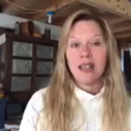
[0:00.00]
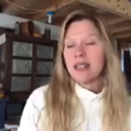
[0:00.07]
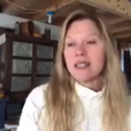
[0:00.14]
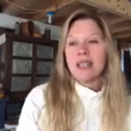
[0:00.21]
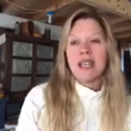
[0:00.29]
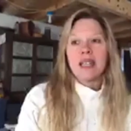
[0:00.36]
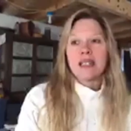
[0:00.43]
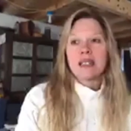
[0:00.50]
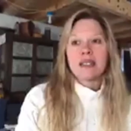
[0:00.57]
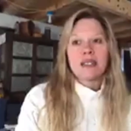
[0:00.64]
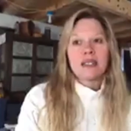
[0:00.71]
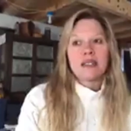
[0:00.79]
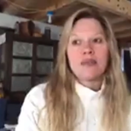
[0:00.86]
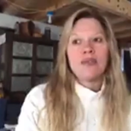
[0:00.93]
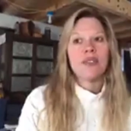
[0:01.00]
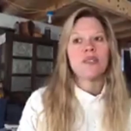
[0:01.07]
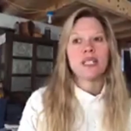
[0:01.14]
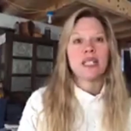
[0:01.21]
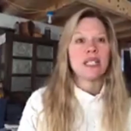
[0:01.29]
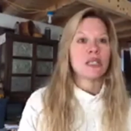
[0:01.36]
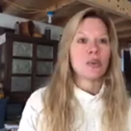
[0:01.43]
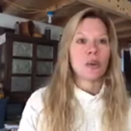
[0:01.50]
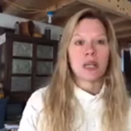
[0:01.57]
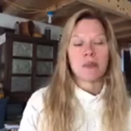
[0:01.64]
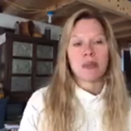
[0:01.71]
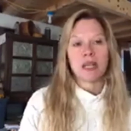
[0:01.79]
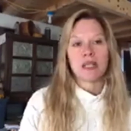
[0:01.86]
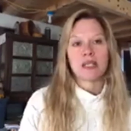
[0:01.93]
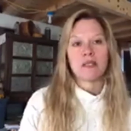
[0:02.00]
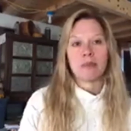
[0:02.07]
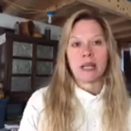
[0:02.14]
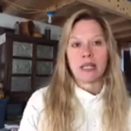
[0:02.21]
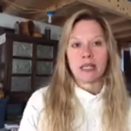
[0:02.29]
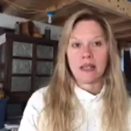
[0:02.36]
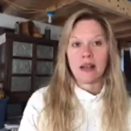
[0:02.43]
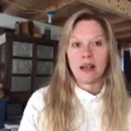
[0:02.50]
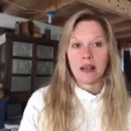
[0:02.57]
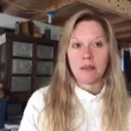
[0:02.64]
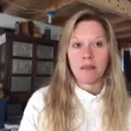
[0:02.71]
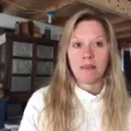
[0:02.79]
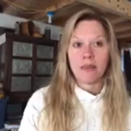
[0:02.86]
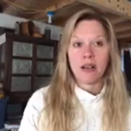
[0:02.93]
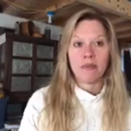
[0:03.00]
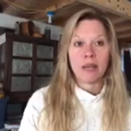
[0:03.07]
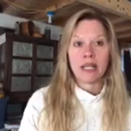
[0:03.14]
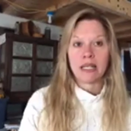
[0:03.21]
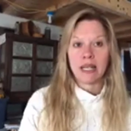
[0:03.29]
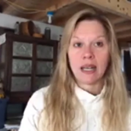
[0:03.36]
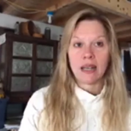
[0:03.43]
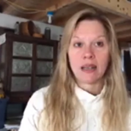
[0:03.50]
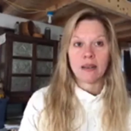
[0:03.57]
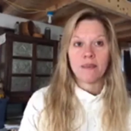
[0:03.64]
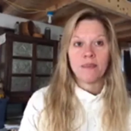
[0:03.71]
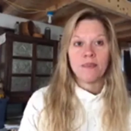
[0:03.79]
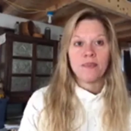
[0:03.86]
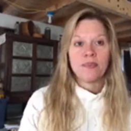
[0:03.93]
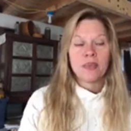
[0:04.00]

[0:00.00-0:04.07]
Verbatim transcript: It takes 15, 20 minutes of my time, of my day.